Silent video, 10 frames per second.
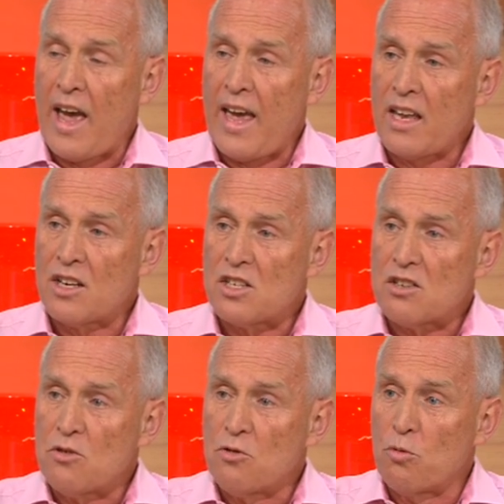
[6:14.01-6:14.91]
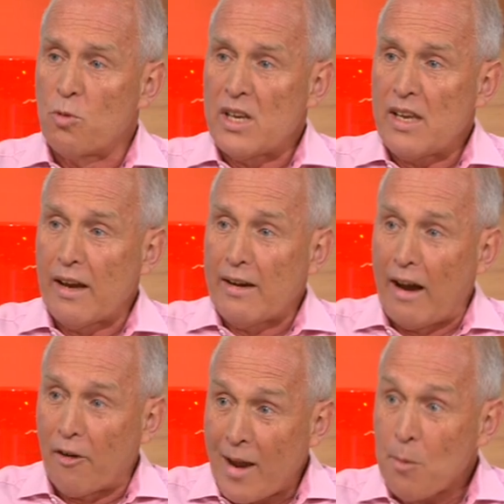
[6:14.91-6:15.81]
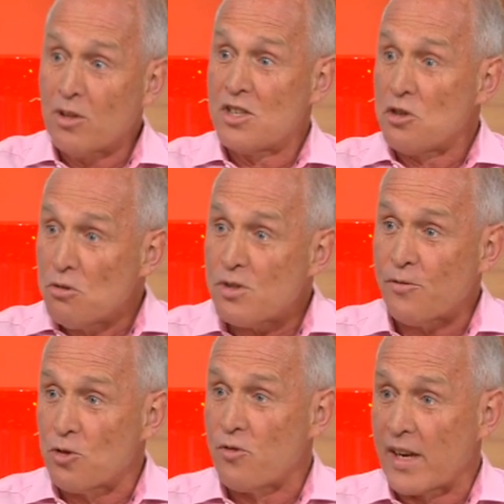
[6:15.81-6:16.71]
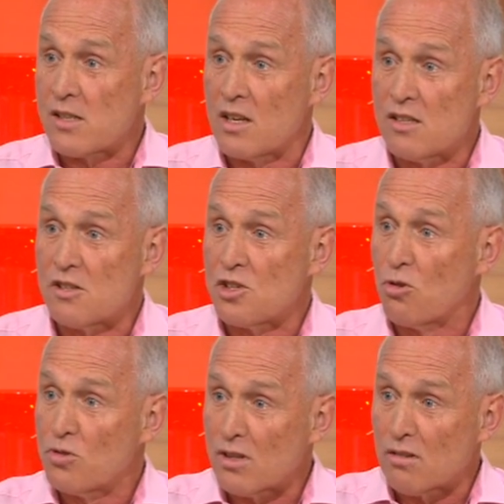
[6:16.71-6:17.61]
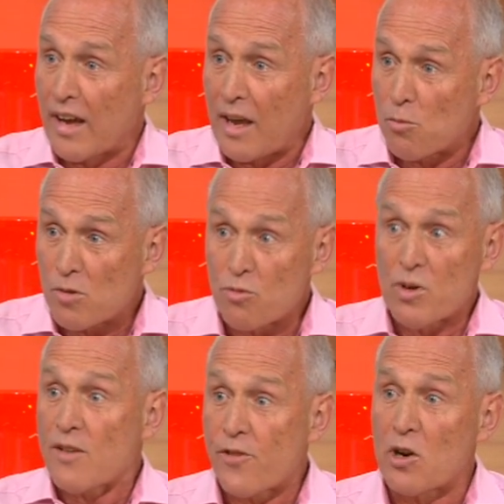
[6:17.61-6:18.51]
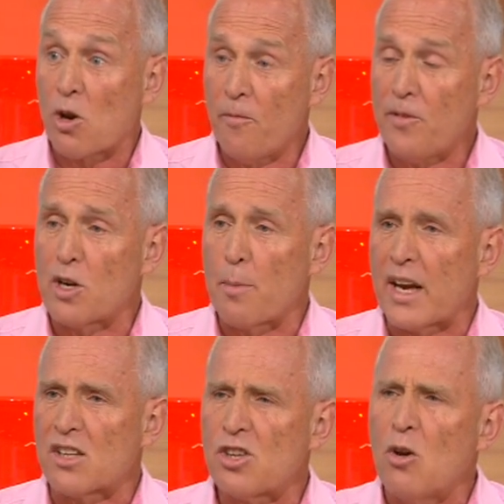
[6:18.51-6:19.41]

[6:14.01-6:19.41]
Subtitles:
and we are able to use flu vaccines in children, and we're really very confident about it.